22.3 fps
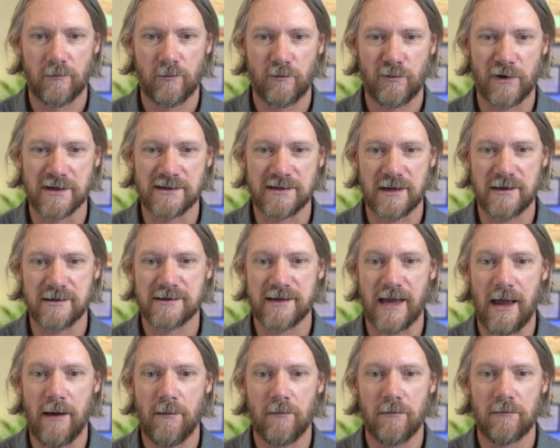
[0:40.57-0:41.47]
Pressing
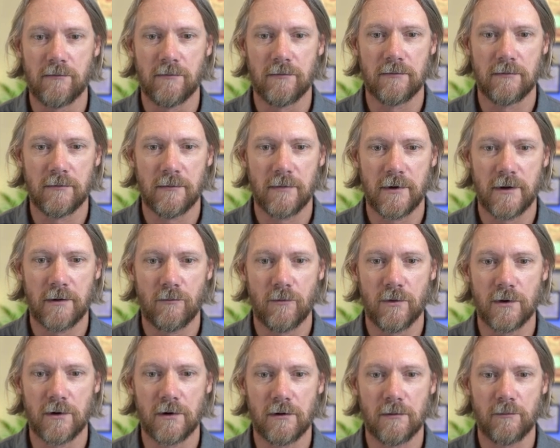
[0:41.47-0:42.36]
tab
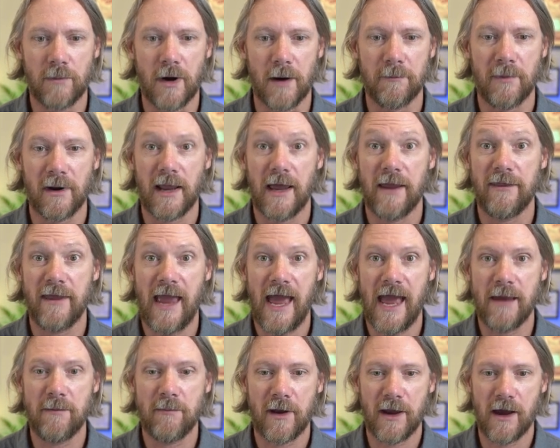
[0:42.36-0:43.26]
will populate the
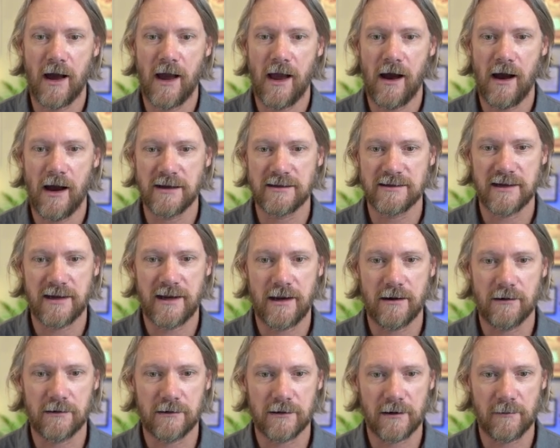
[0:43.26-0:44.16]
API ID
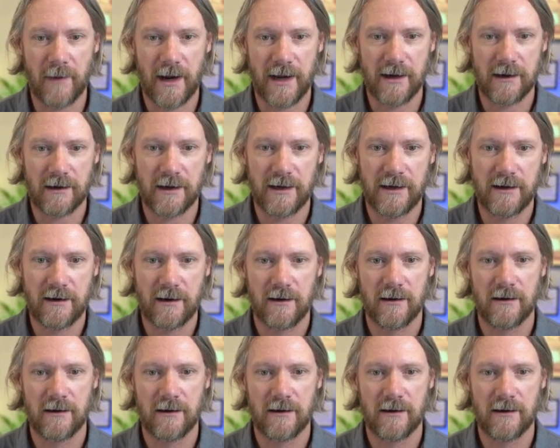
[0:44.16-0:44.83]
automatically.